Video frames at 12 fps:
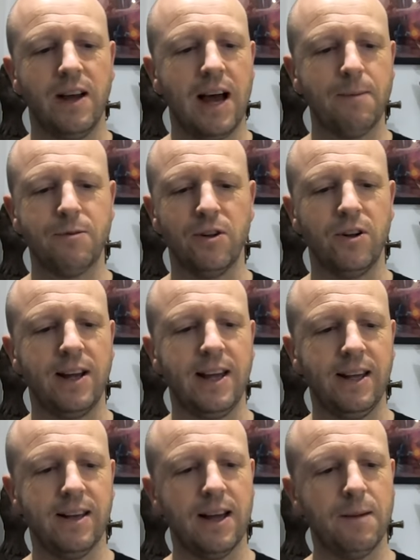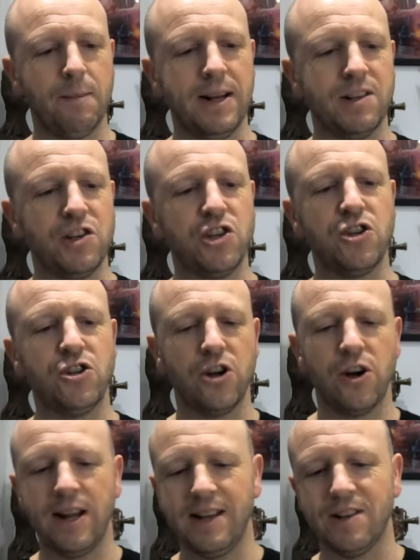Absolutely, I mean,
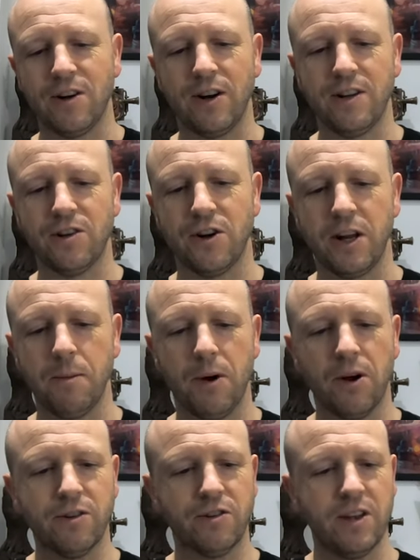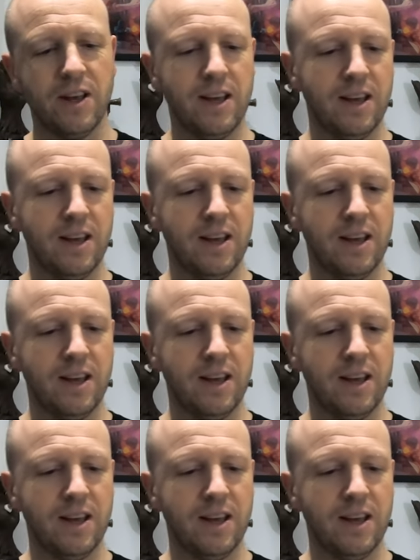sturdy, sturdy, sturdy box.